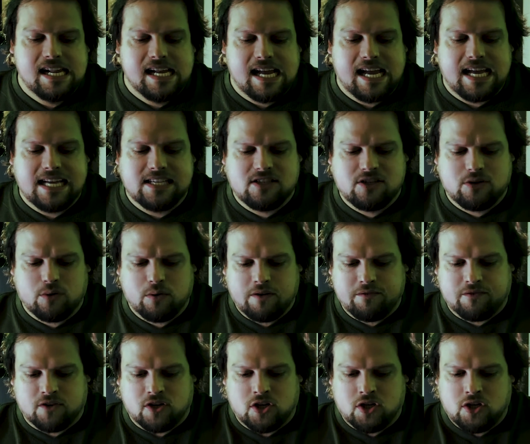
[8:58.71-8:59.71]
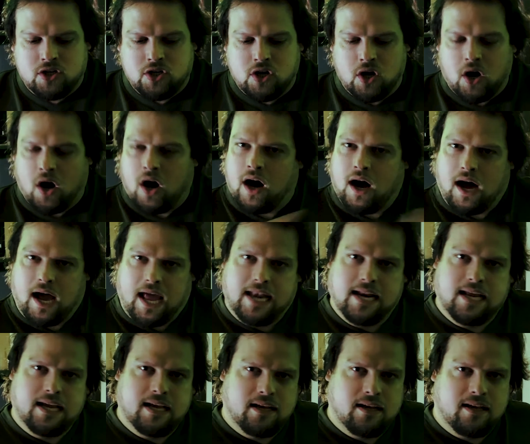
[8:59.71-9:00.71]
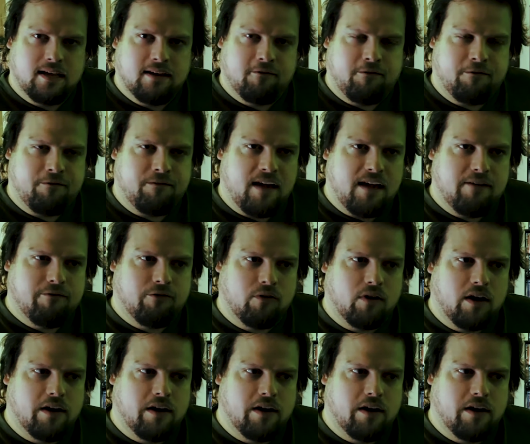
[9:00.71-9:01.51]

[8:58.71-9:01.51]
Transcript: is sort of gone in favor